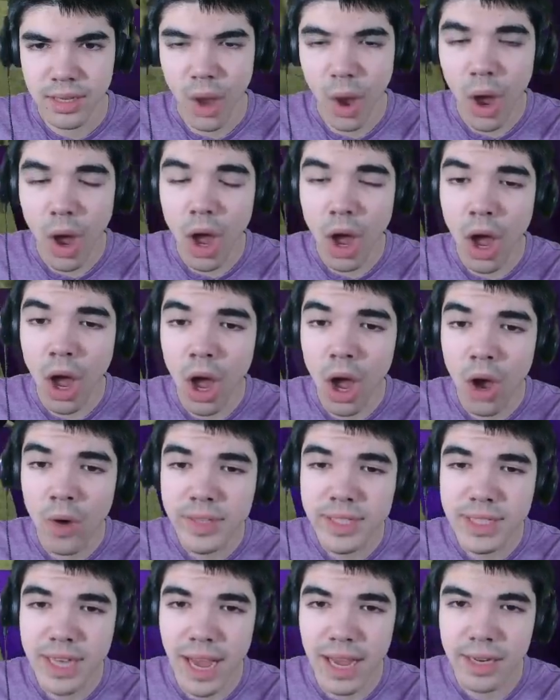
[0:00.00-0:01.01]
Oh,
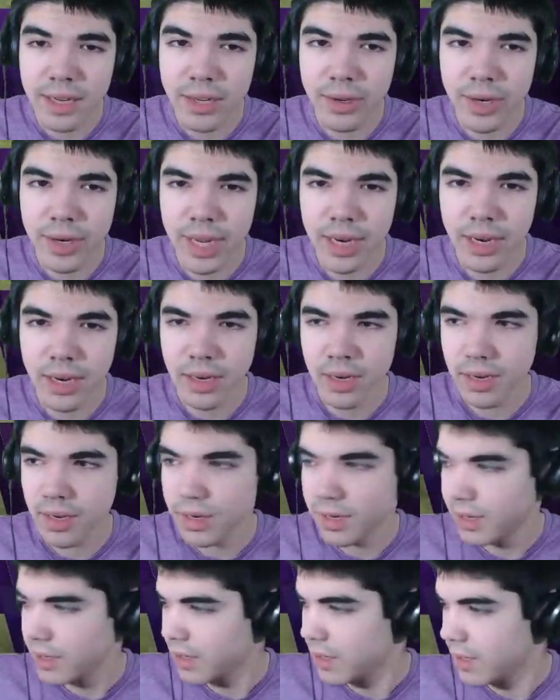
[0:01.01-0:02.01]
it's not looted.
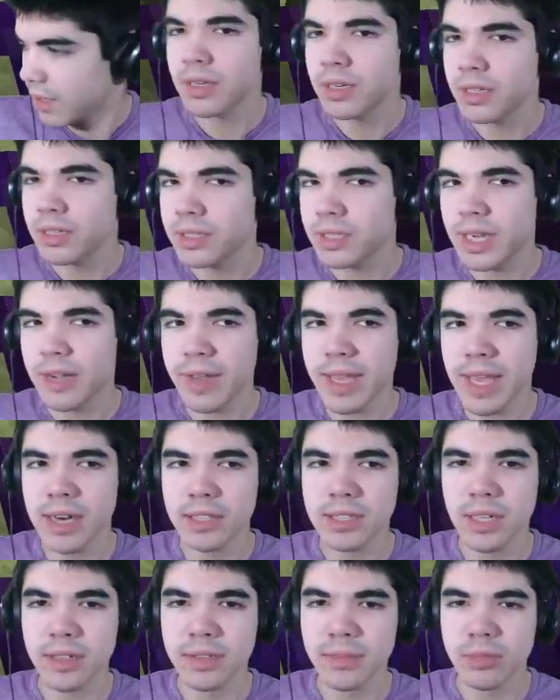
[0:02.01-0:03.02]
So now we can get
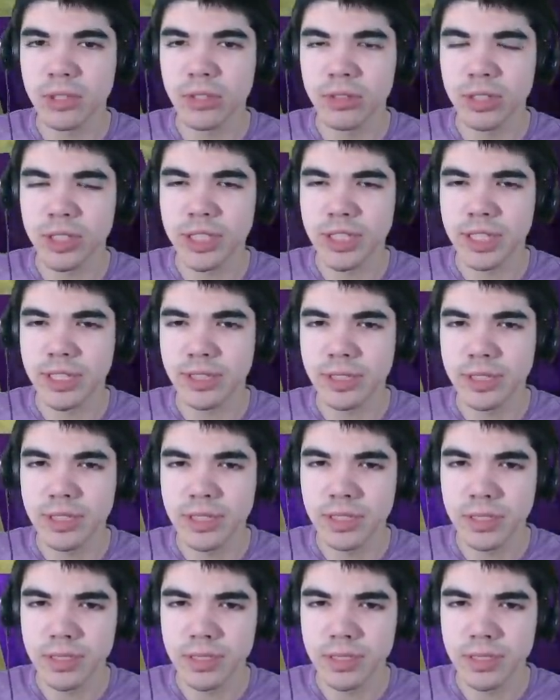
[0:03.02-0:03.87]
ourselves some shulker shells.